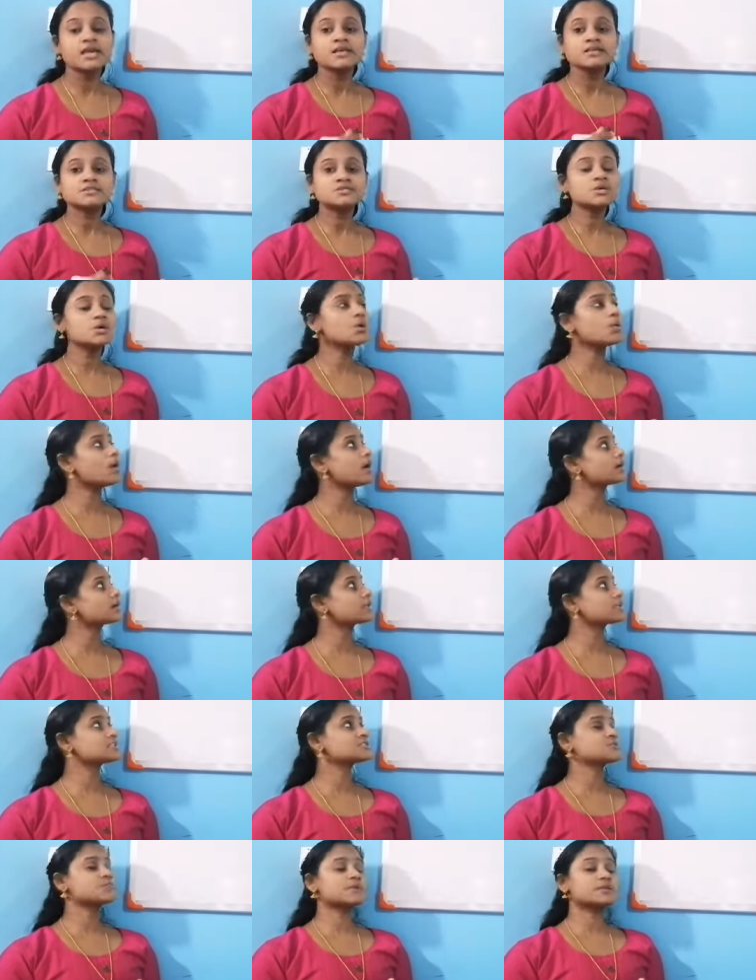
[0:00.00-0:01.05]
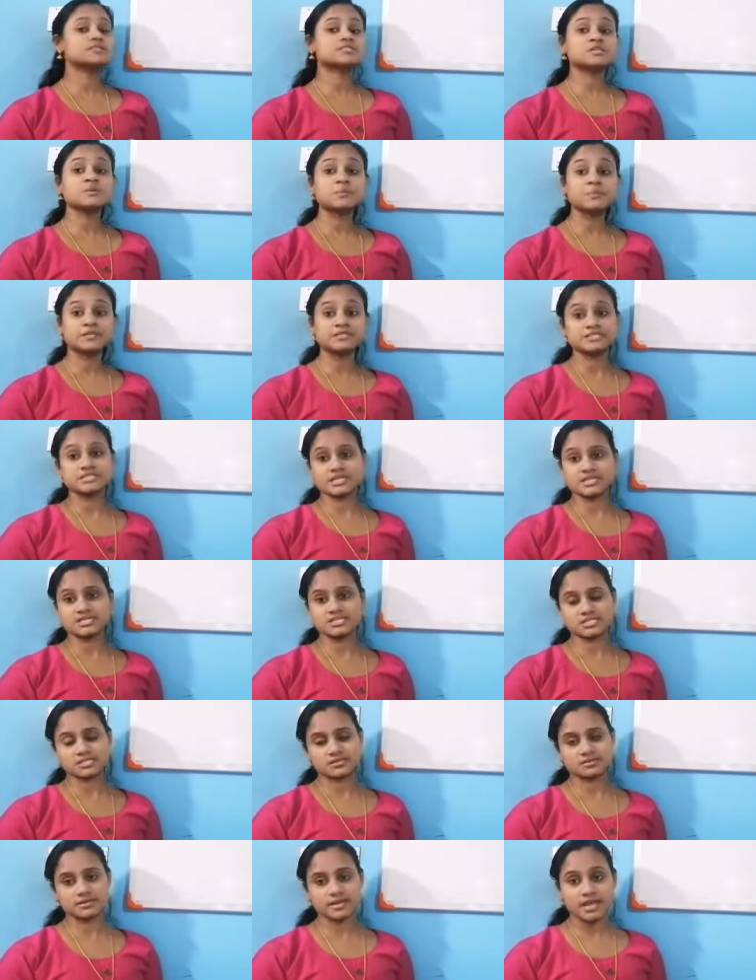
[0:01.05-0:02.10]
So what is
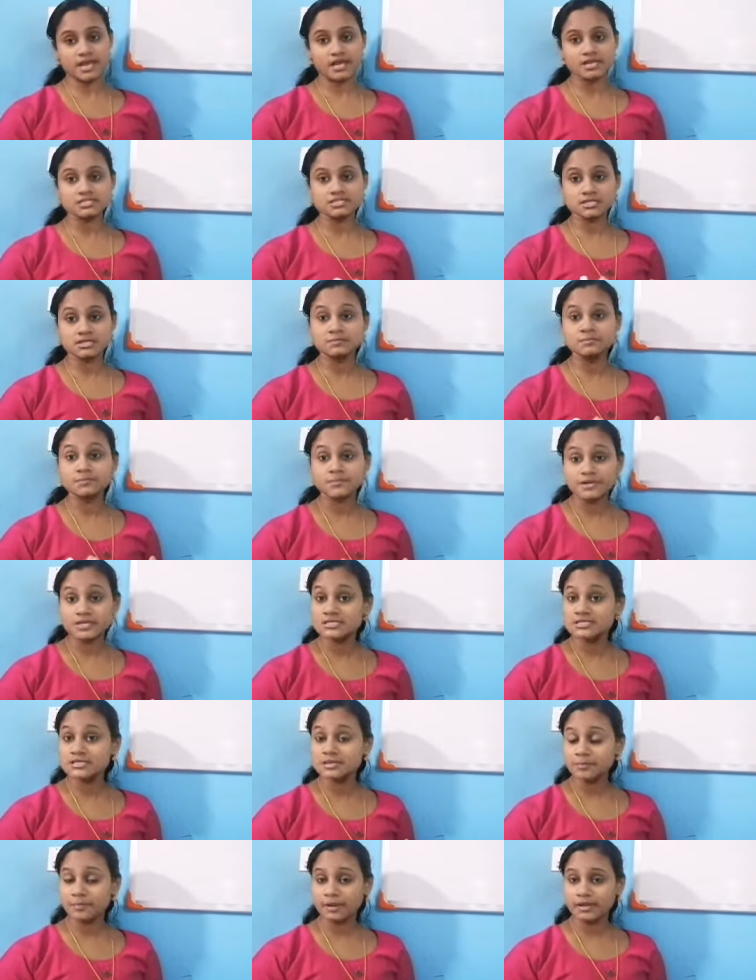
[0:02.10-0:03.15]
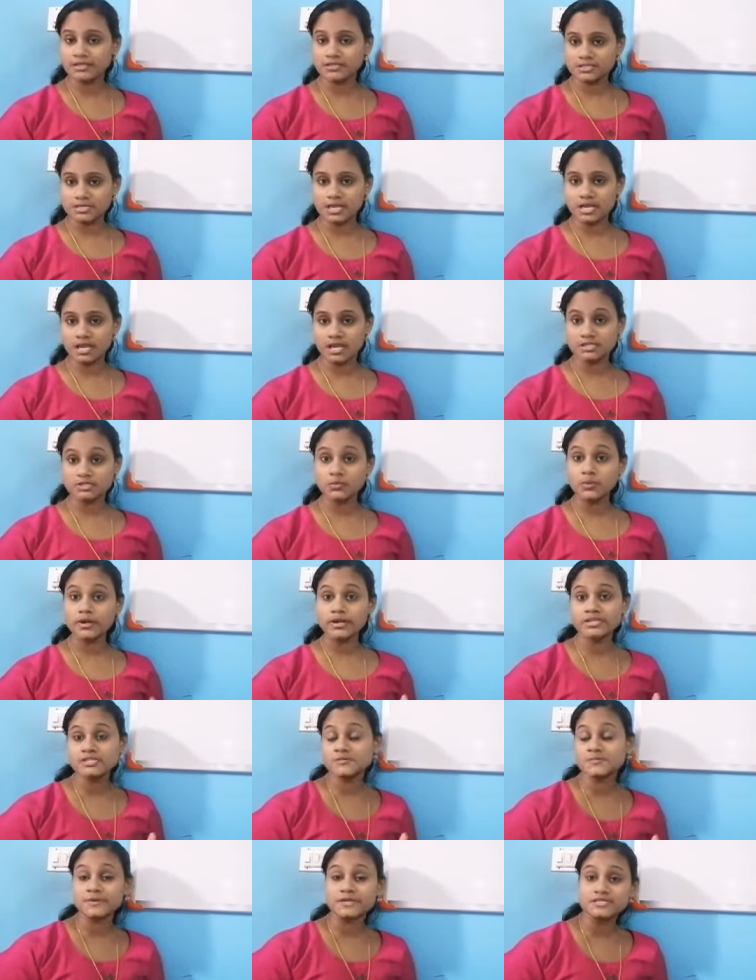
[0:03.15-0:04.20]
precipitation reaction? Precipitate. What
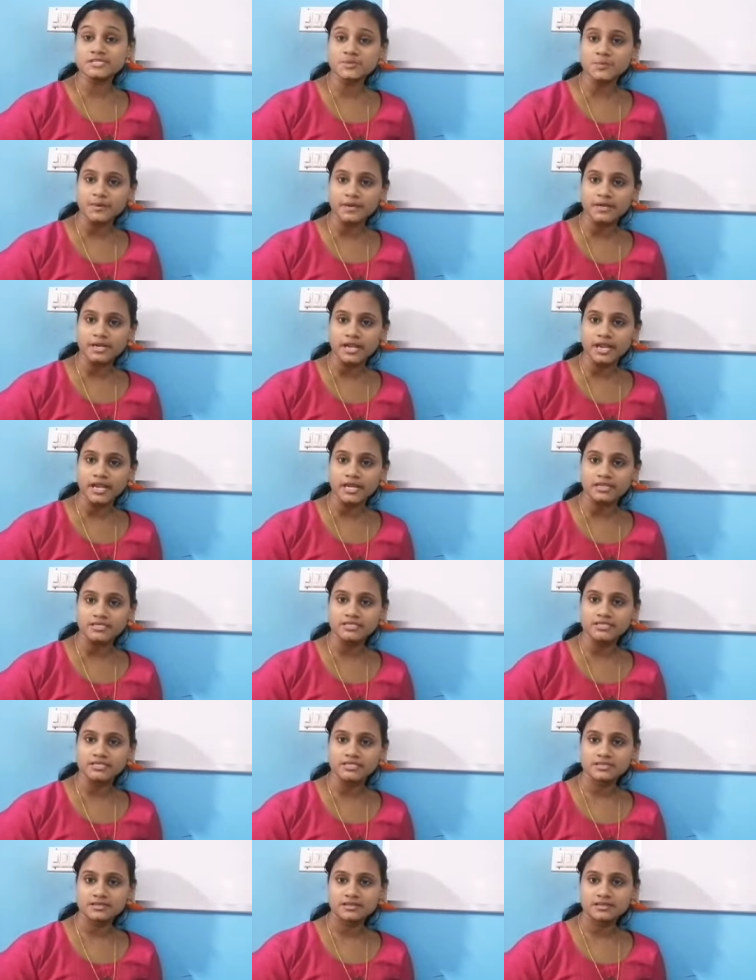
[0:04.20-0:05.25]
is precipitate?